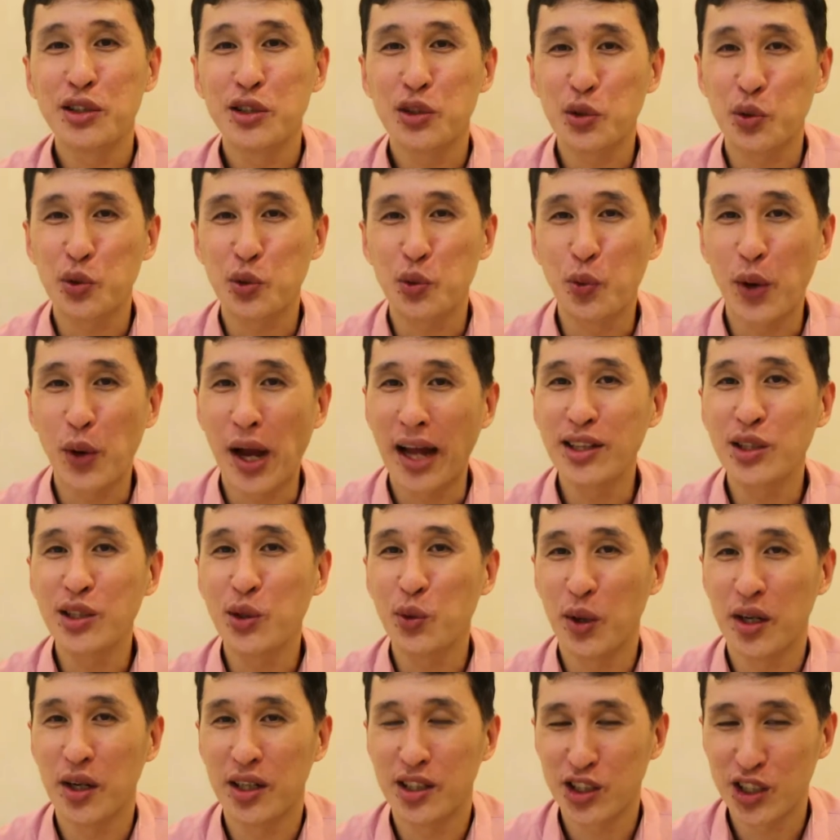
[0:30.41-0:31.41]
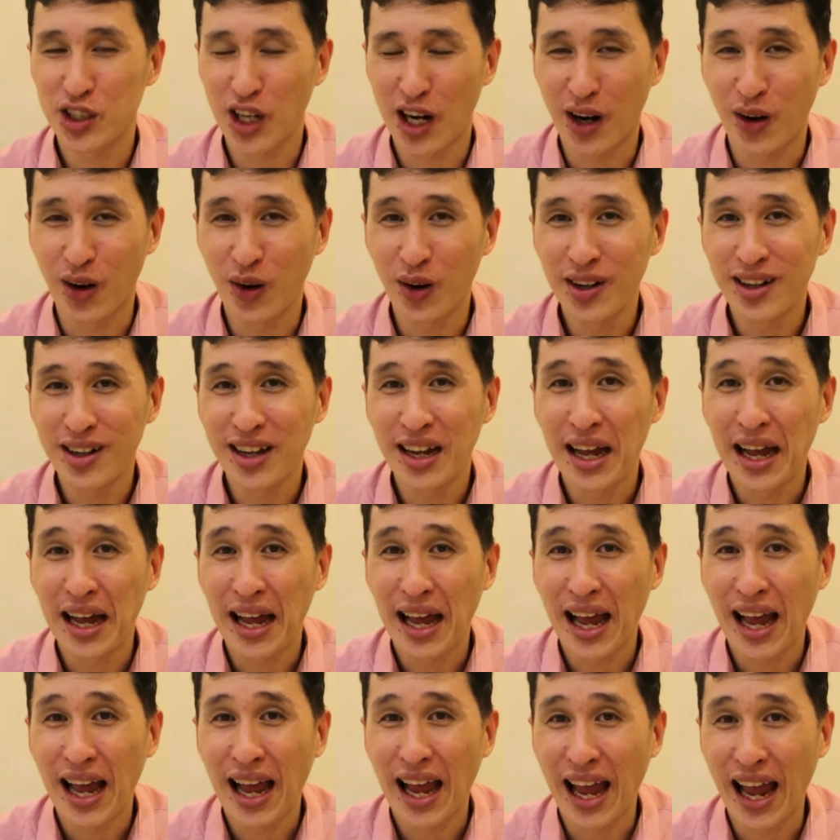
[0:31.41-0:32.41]
to when you were a child
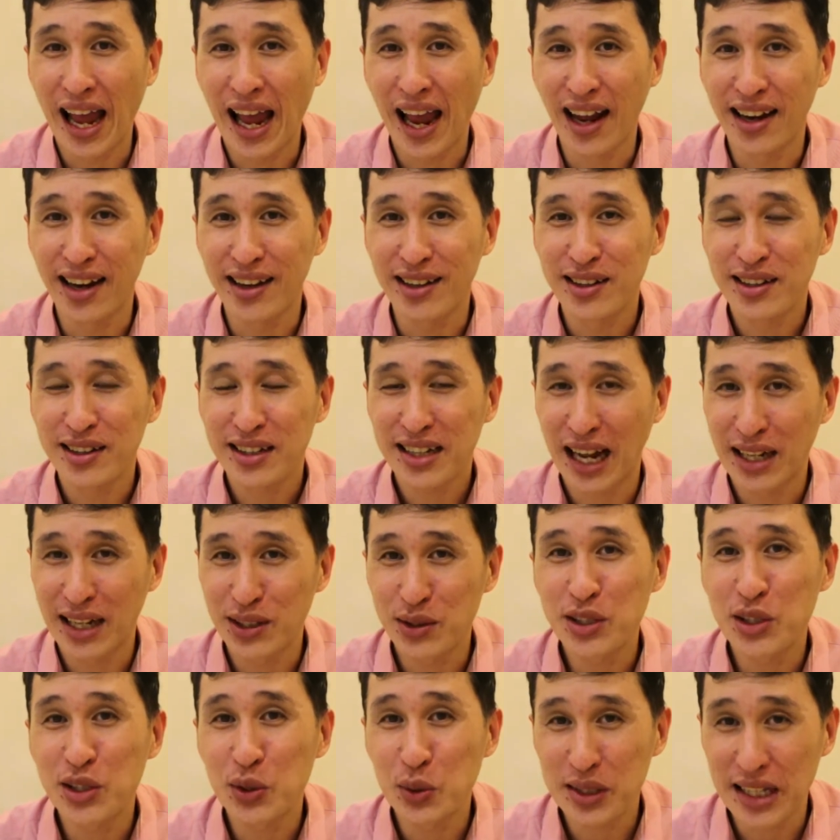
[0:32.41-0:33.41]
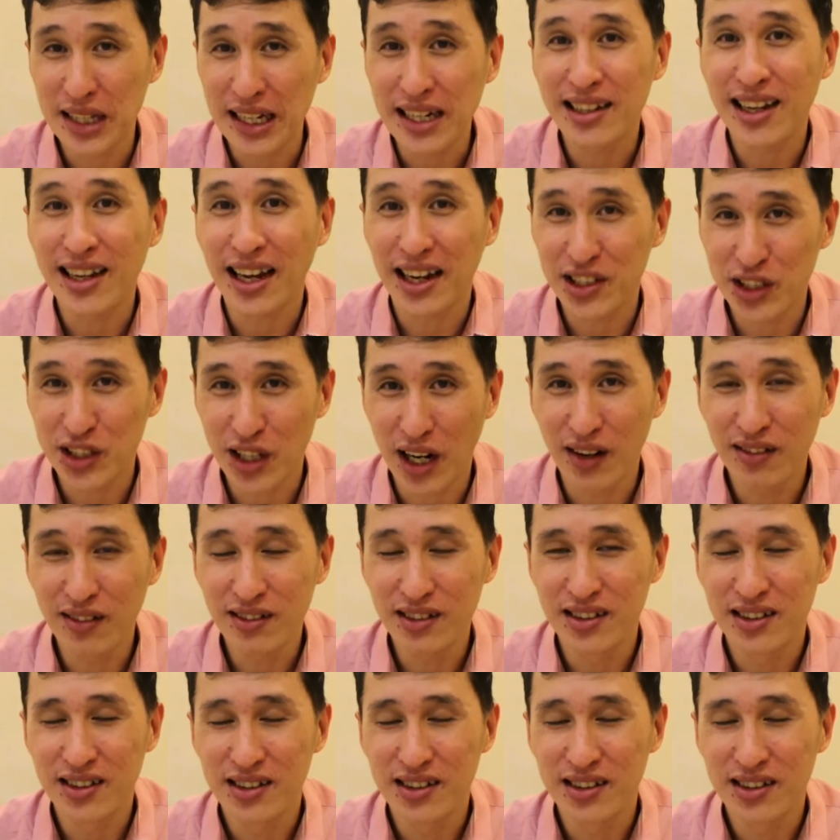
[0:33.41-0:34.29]
and can you still think like a child?